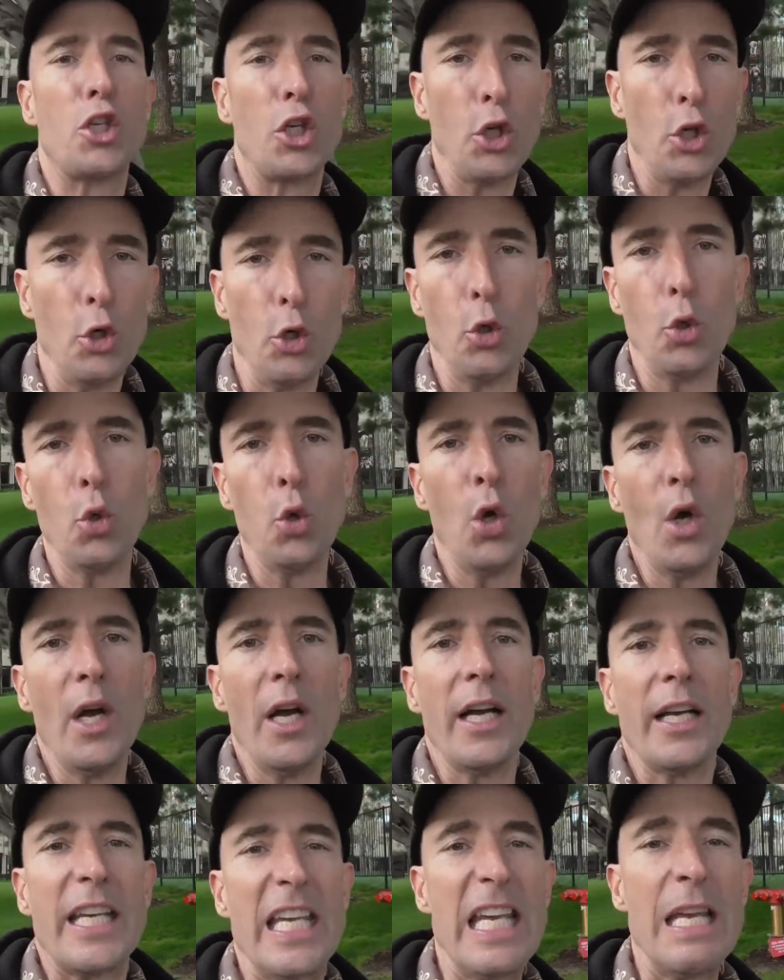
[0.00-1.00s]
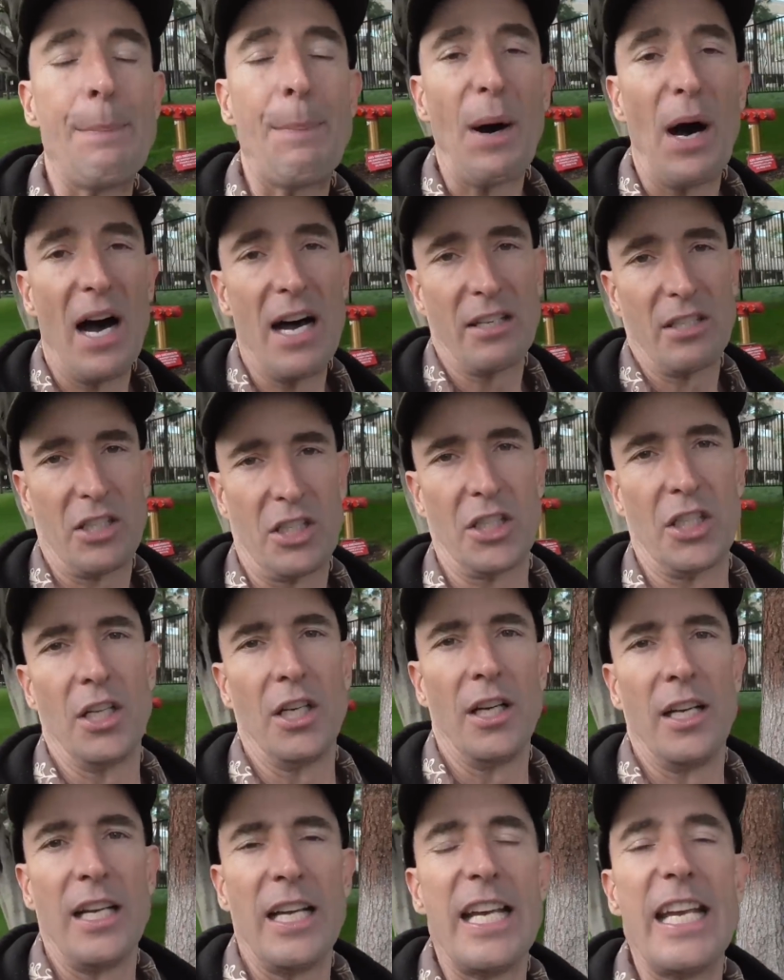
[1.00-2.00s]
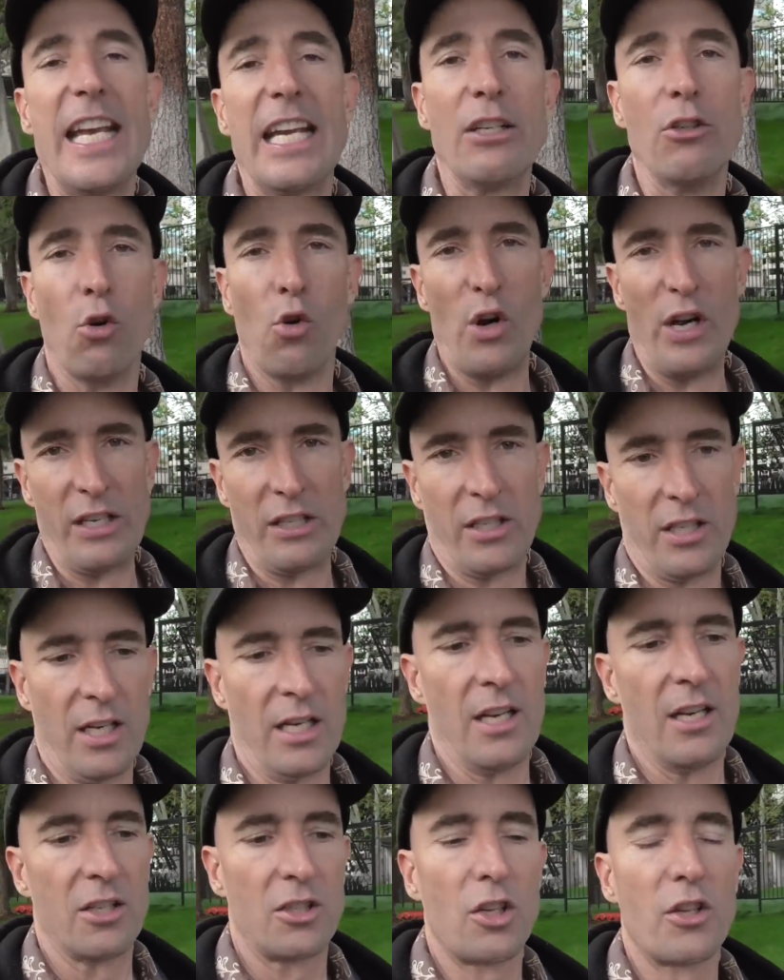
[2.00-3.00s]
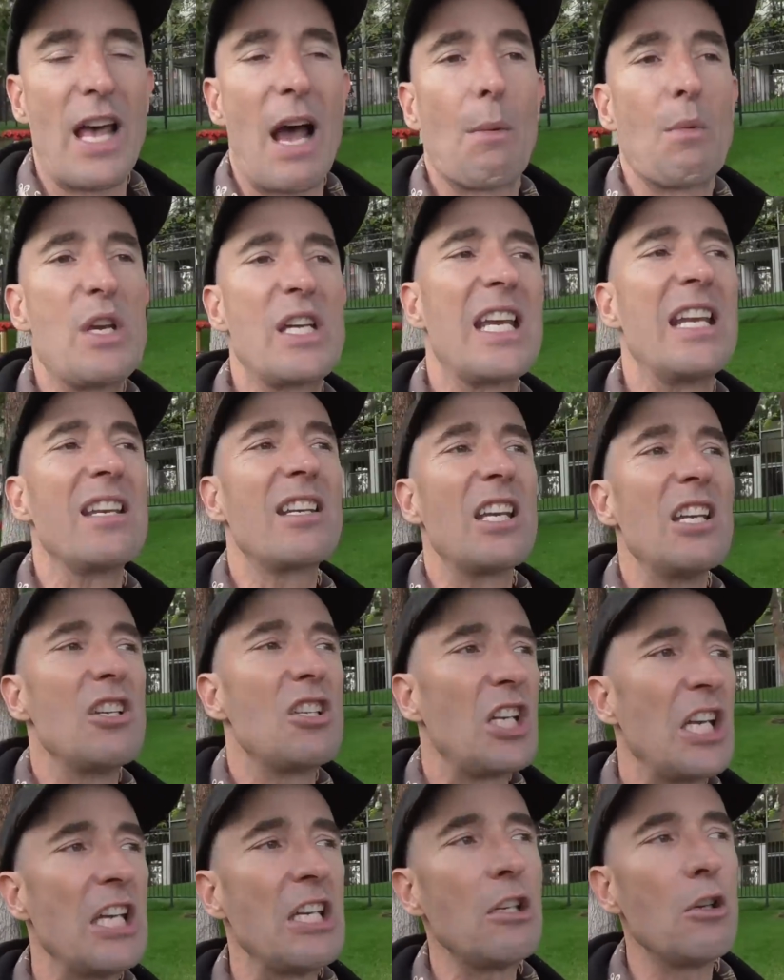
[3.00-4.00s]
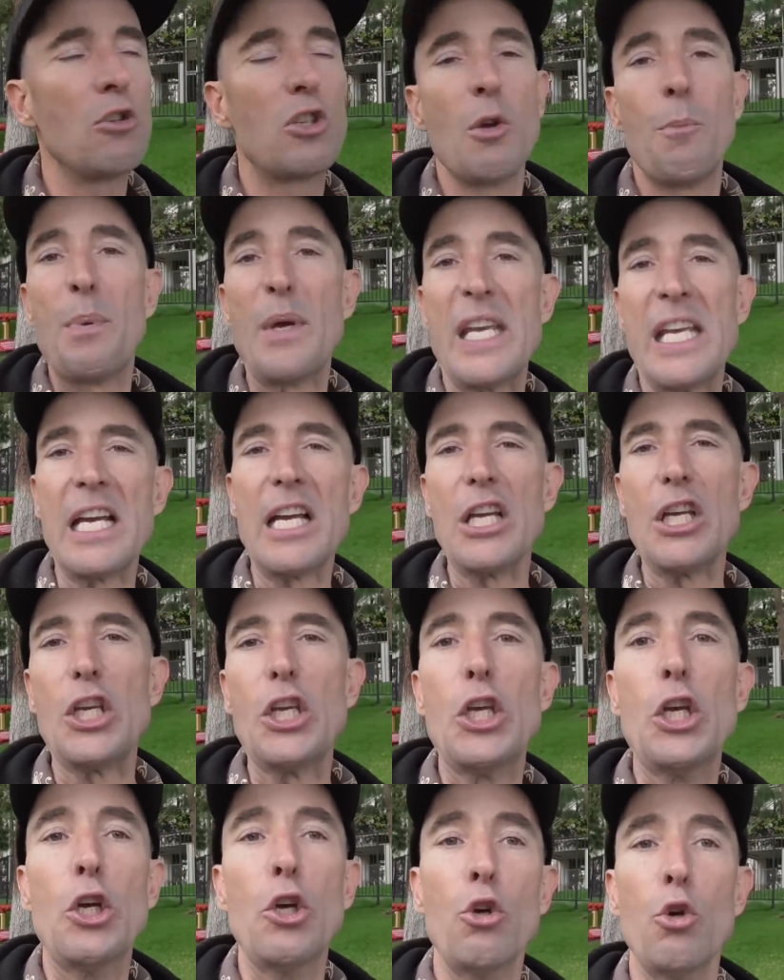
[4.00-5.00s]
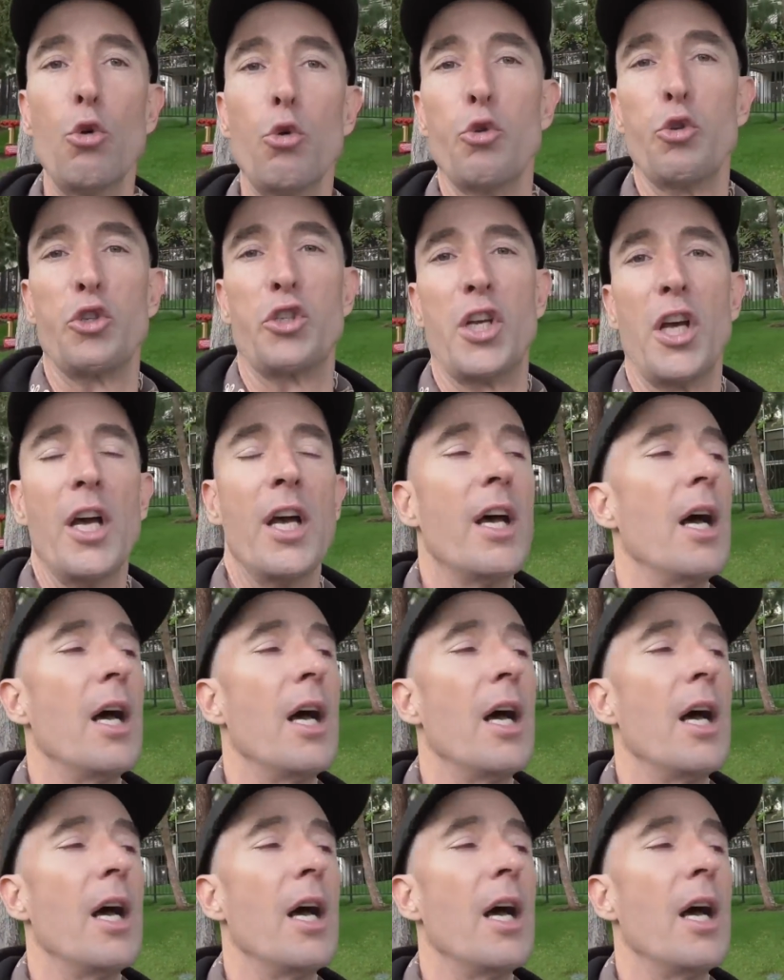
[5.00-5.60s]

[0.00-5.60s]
to keep us ignorant so that we can continue to be used